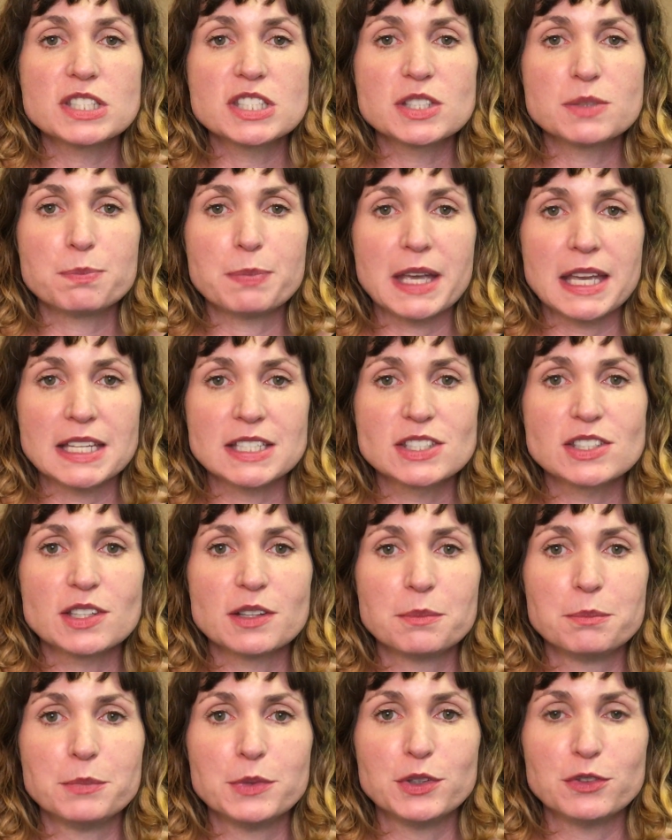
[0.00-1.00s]
Space
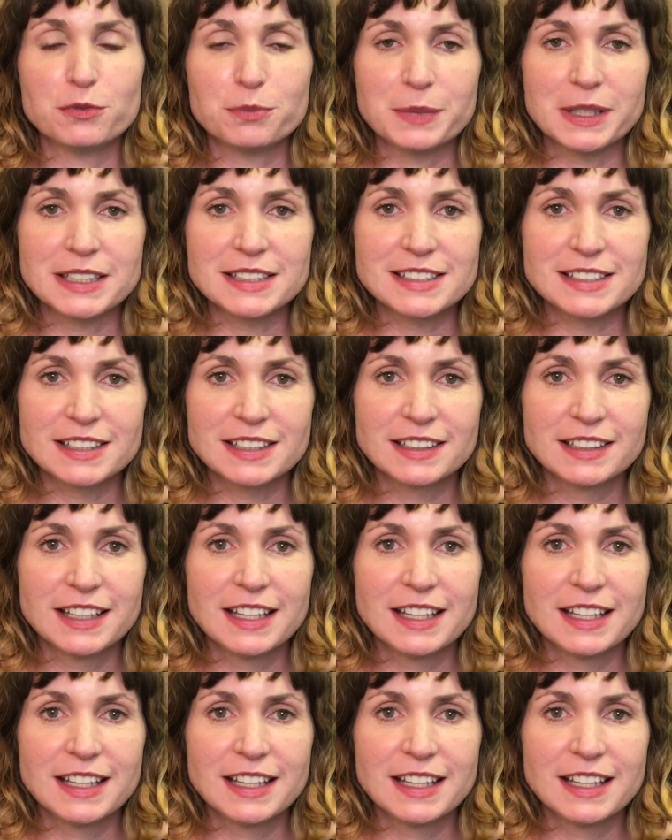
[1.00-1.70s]
Movement.